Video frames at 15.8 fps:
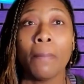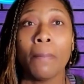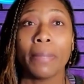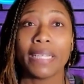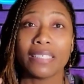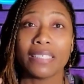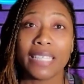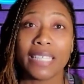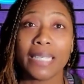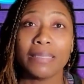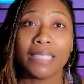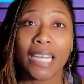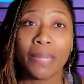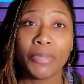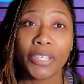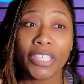But at the same
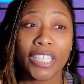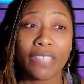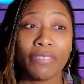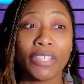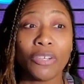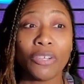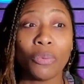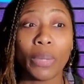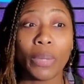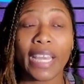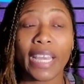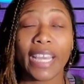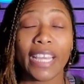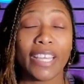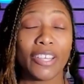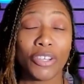time, you're giving
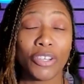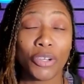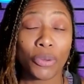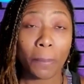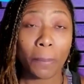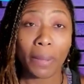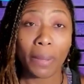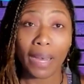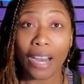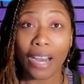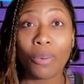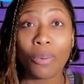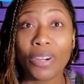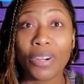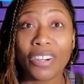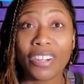away your
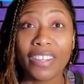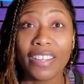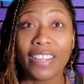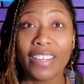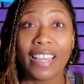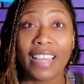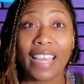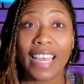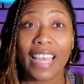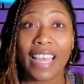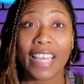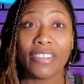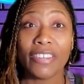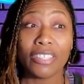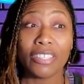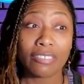power
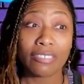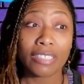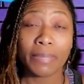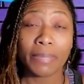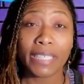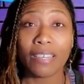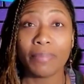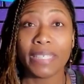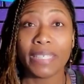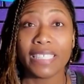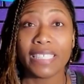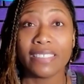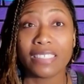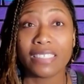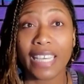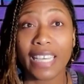and literally becoming
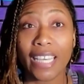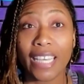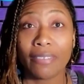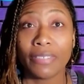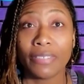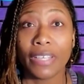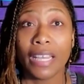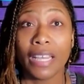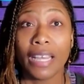enslaved.